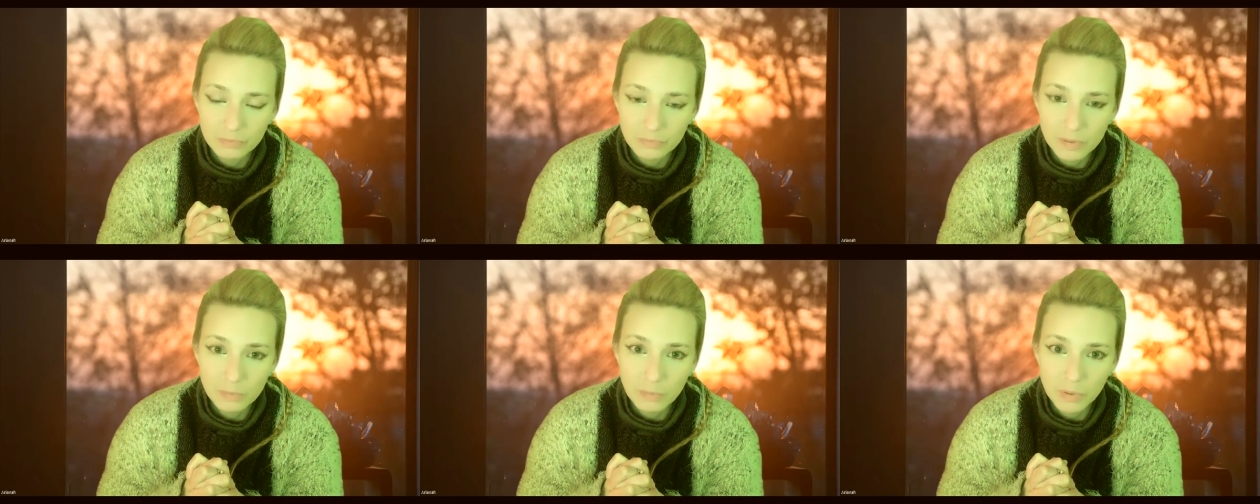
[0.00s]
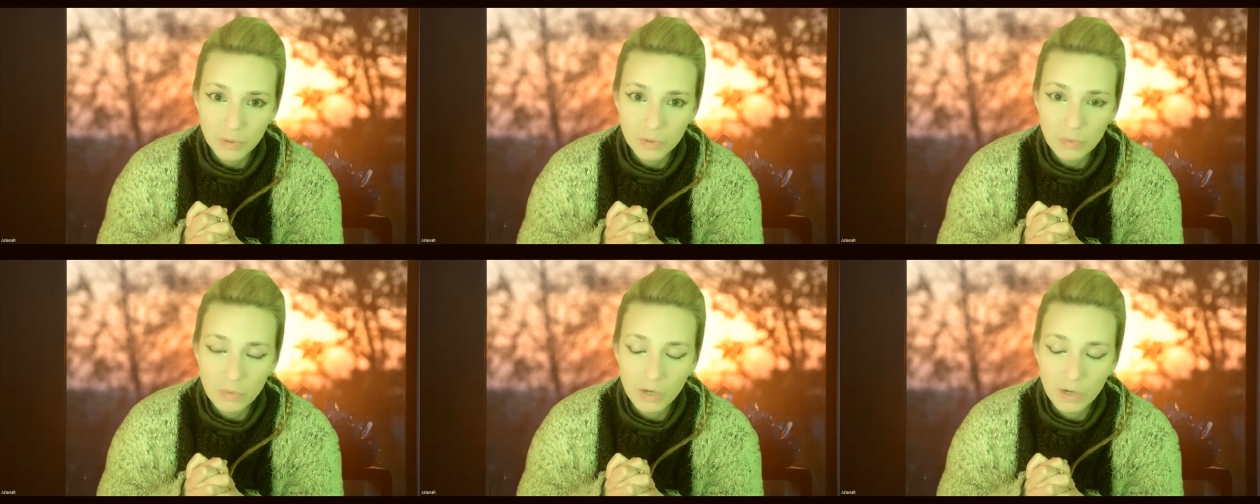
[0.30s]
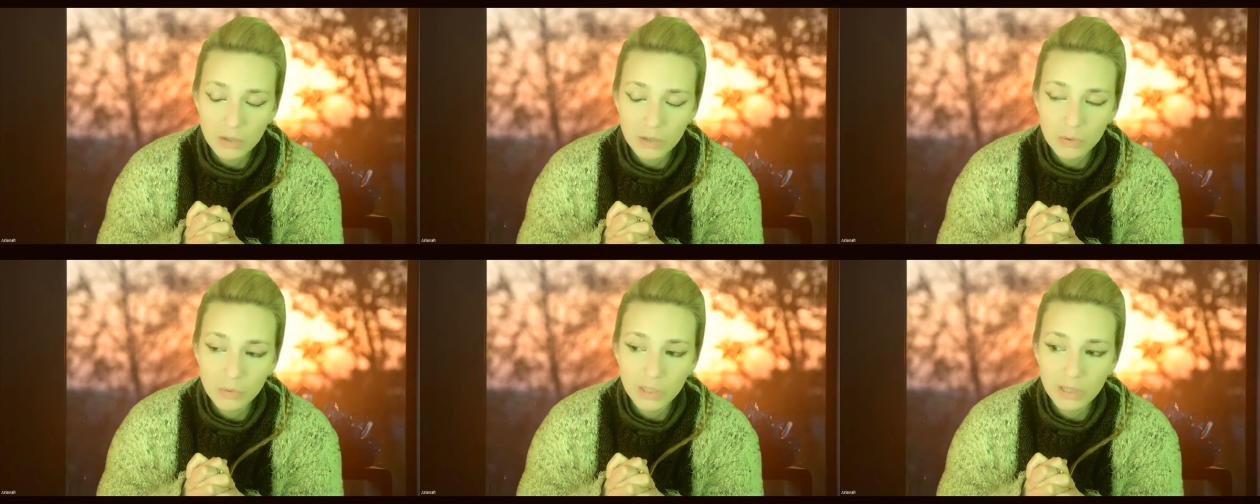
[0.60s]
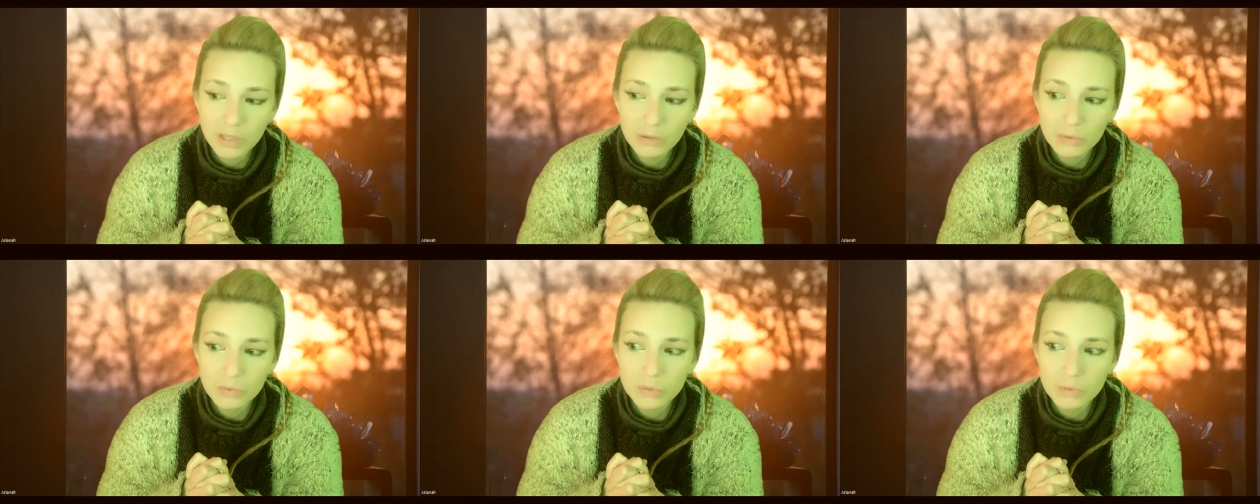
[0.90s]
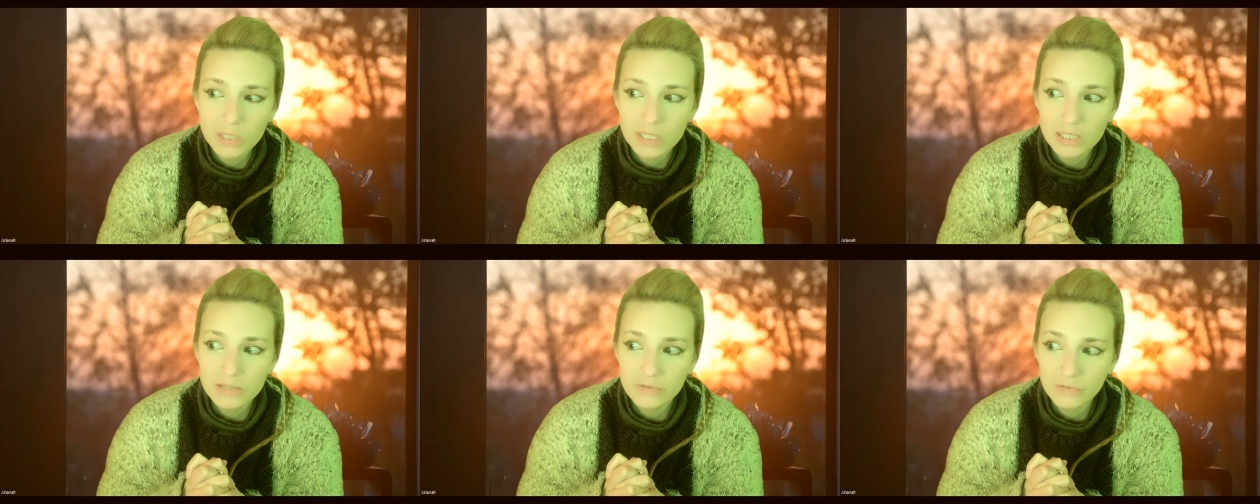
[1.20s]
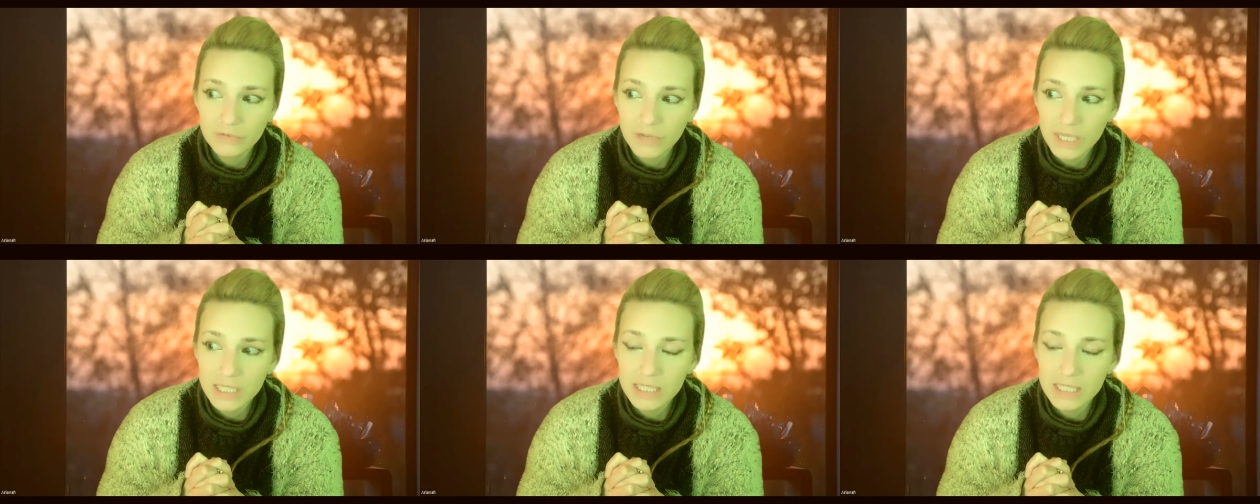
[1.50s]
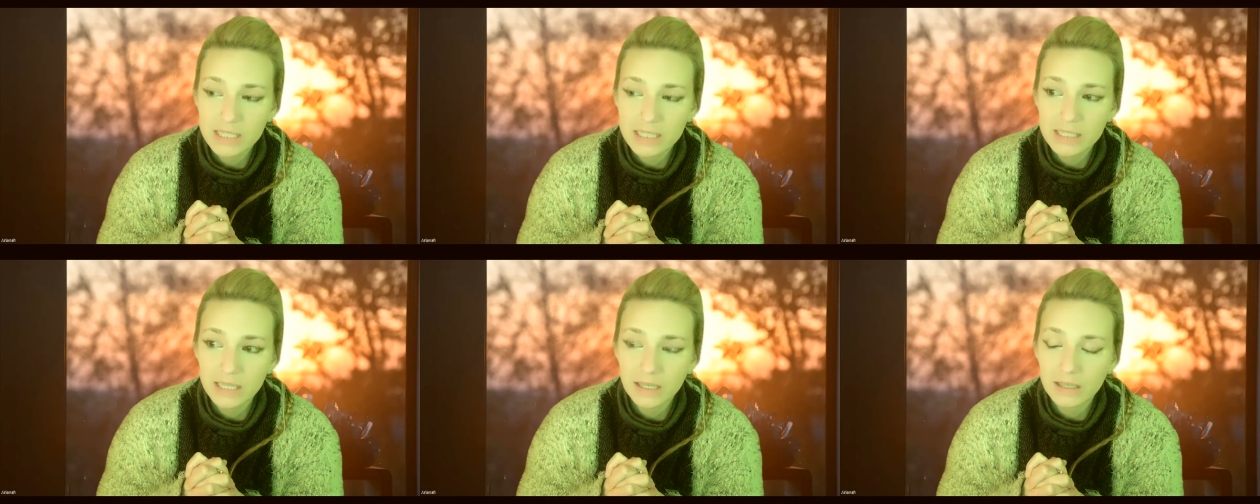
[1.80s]
people who are going through these
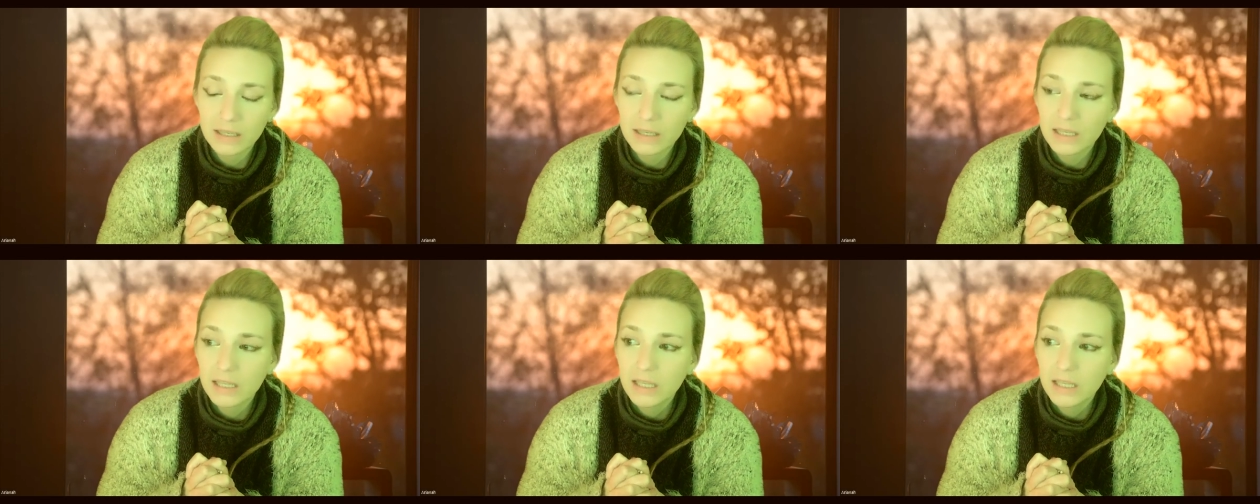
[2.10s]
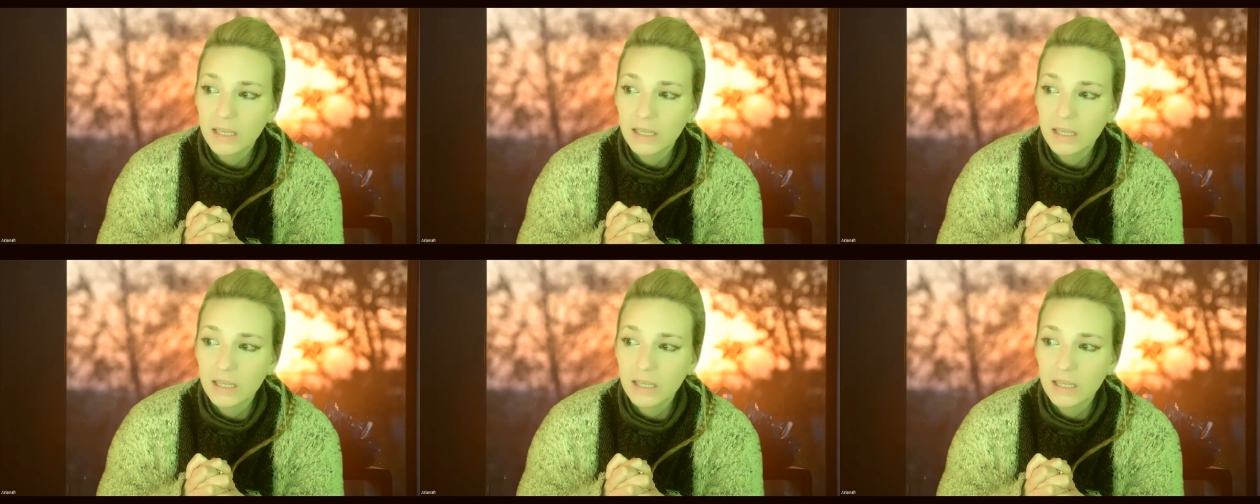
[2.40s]
phases and